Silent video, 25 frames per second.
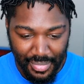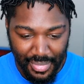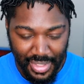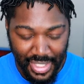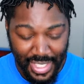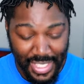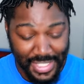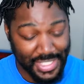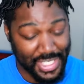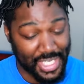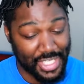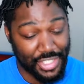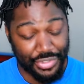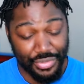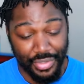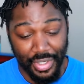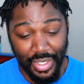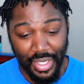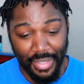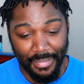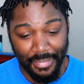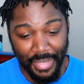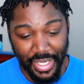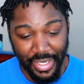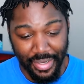That's that
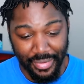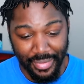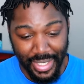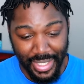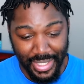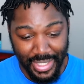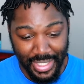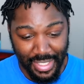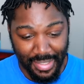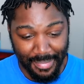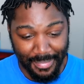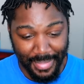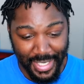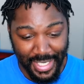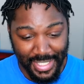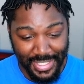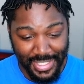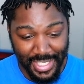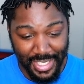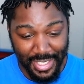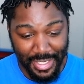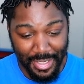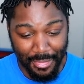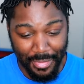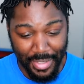drug money right there, man. That's
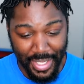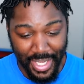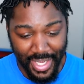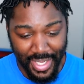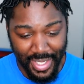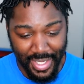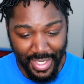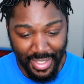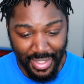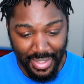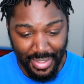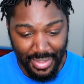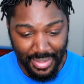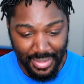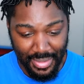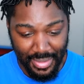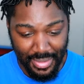that cocaine.